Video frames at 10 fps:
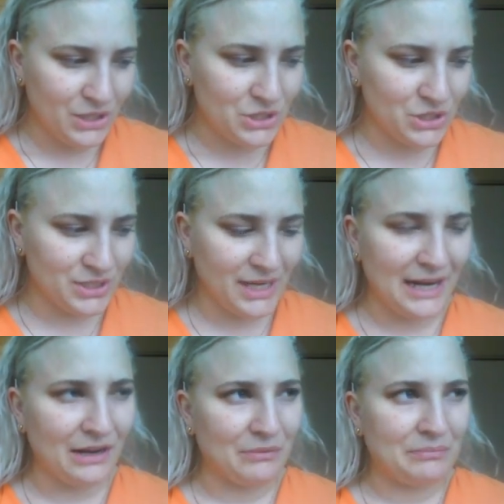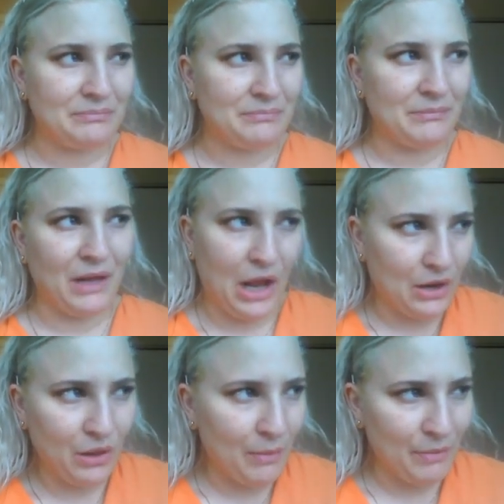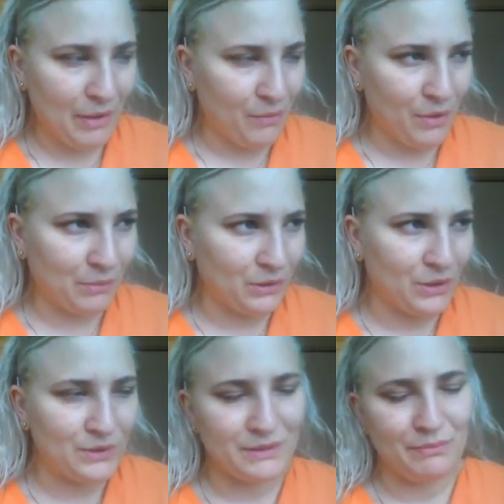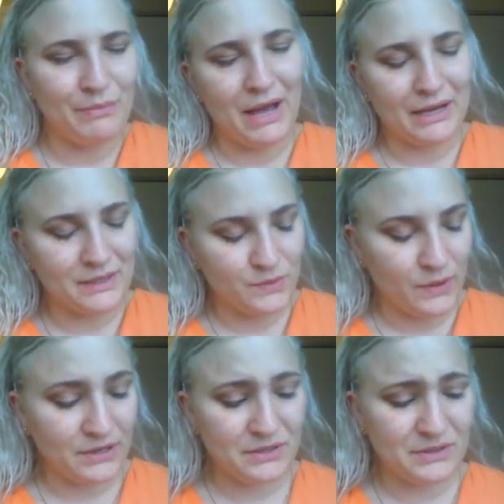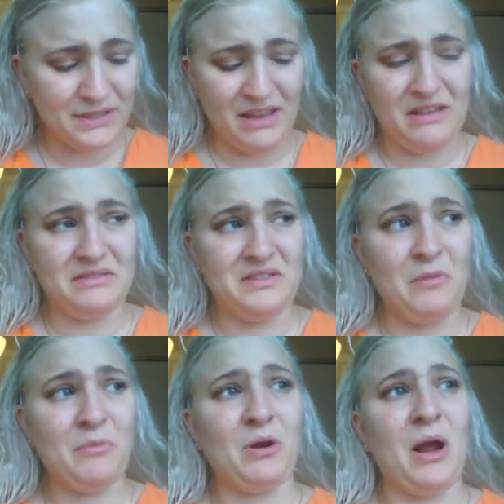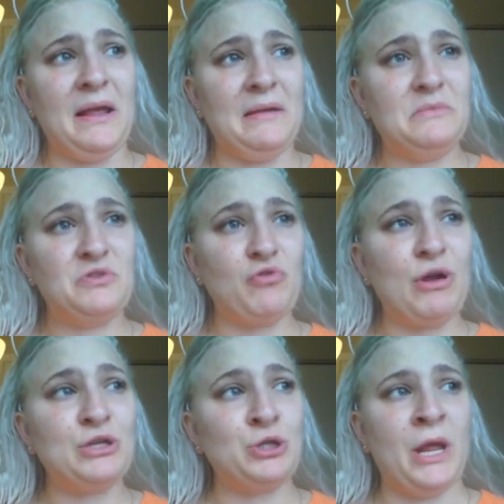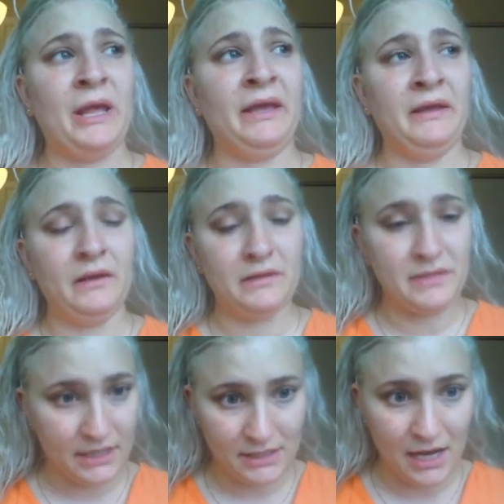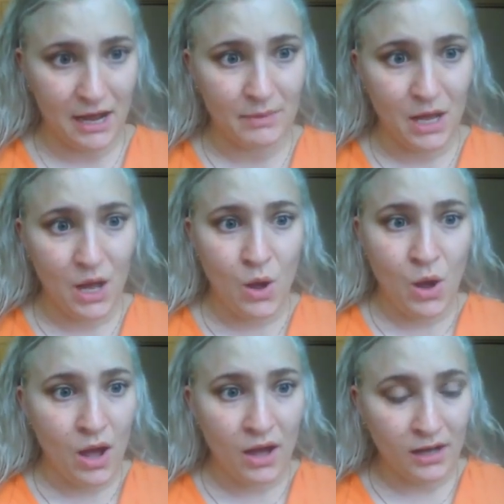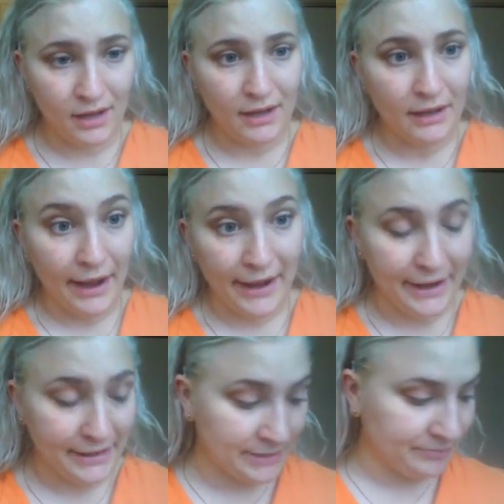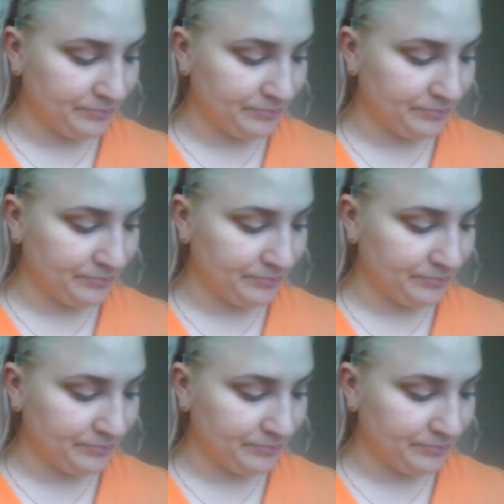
just kind of cuddle up in my warm clothes and baggy sweaters. In summer I am drenching in a tank top. I hate it.